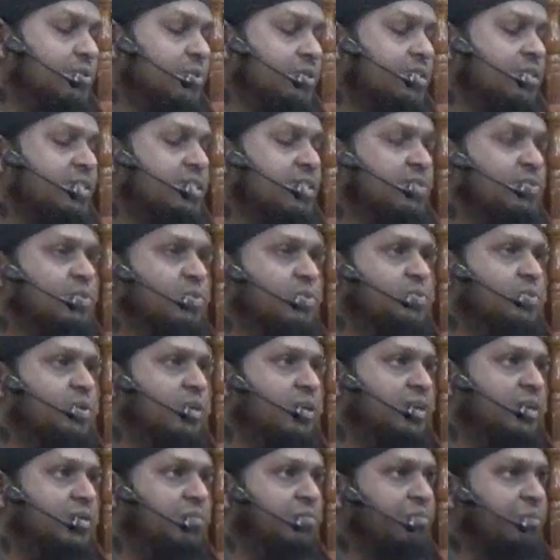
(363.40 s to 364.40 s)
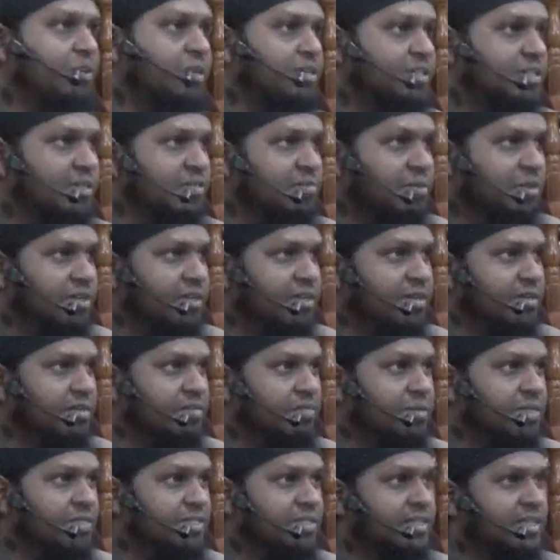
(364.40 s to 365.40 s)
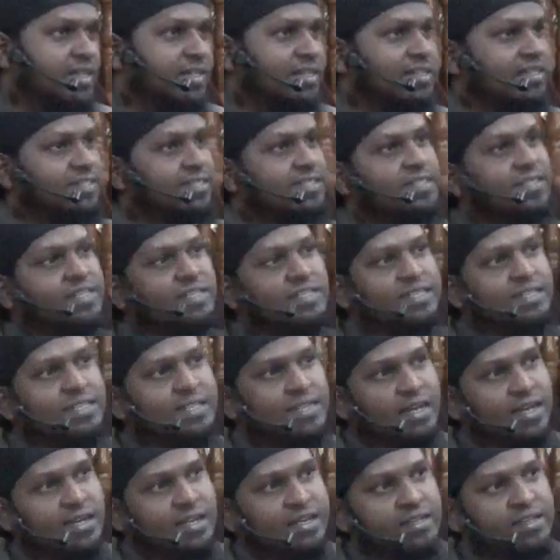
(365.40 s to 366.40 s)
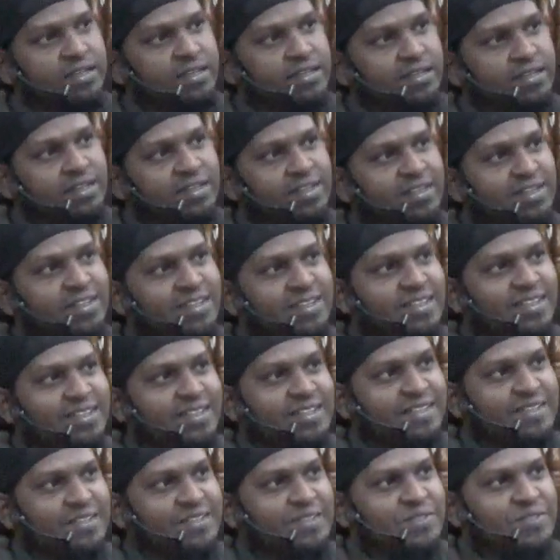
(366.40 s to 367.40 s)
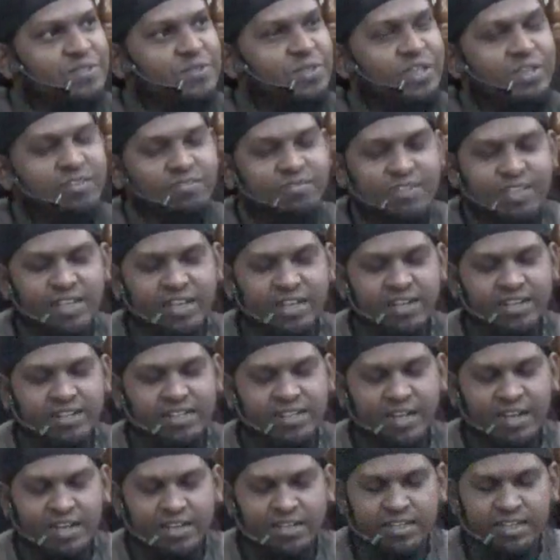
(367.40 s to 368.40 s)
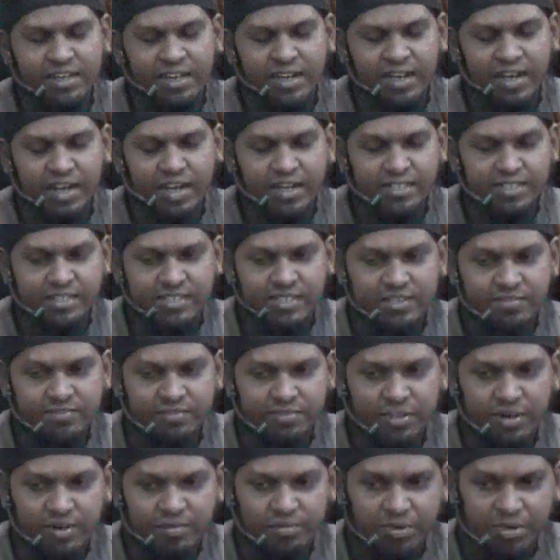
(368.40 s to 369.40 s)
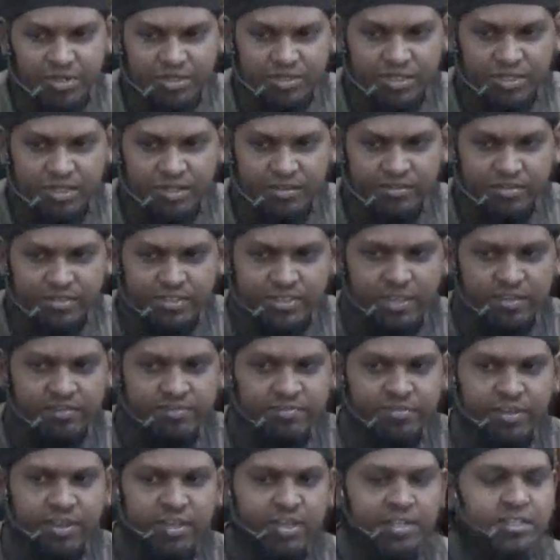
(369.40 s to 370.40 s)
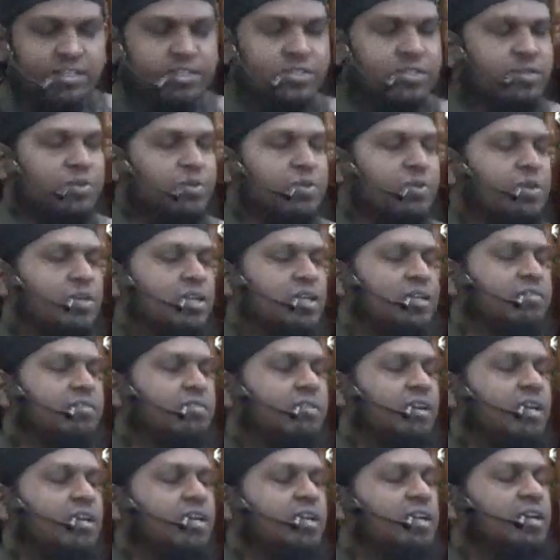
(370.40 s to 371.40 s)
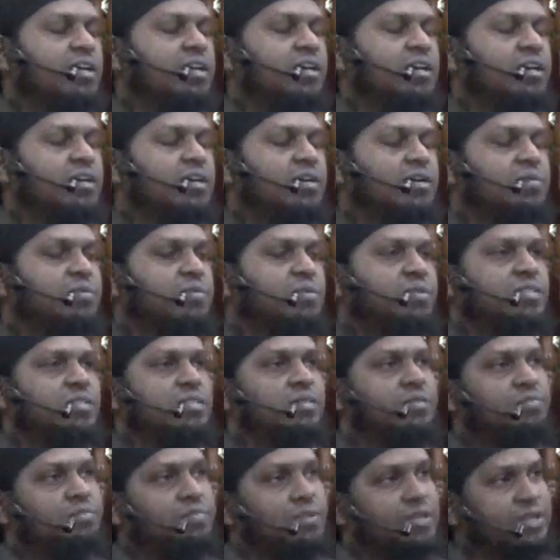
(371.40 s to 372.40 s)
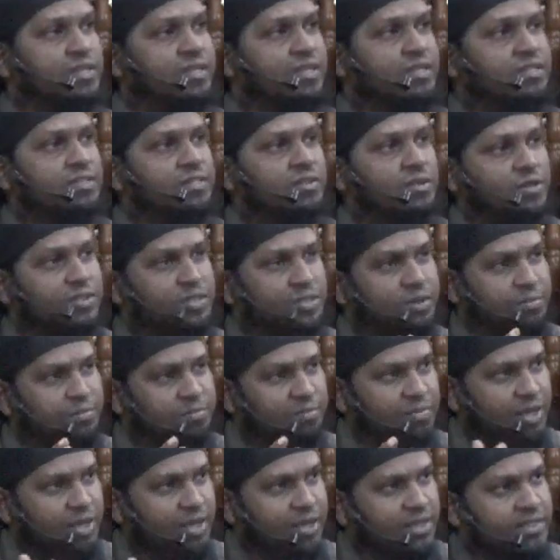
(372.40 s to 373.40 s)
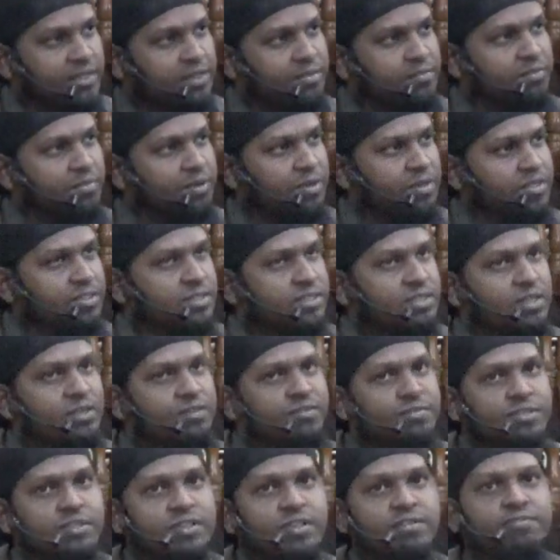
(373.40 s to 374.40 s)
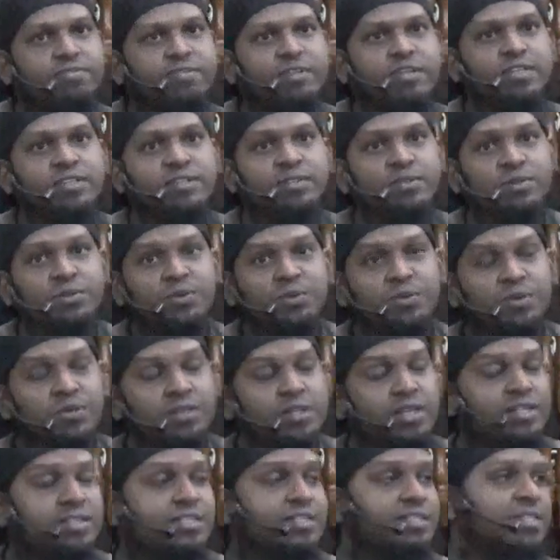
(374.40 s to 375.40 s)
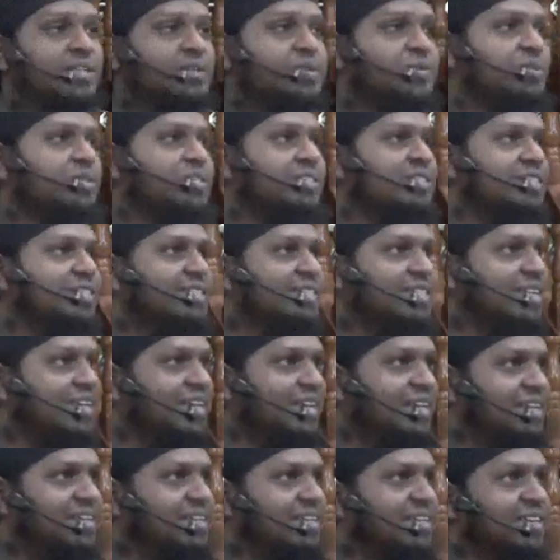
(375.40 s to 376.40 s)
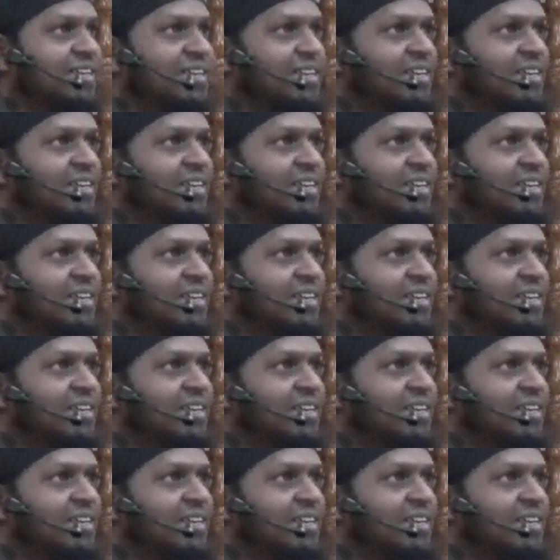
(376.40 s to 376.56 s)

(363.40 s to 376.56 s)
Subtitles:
those things which are impossible, but yet they still deny it. So if they are asking for the mountain of Safa into gold, if Allah was to place or to make the mountain of Safa into gold, they are still going to deny.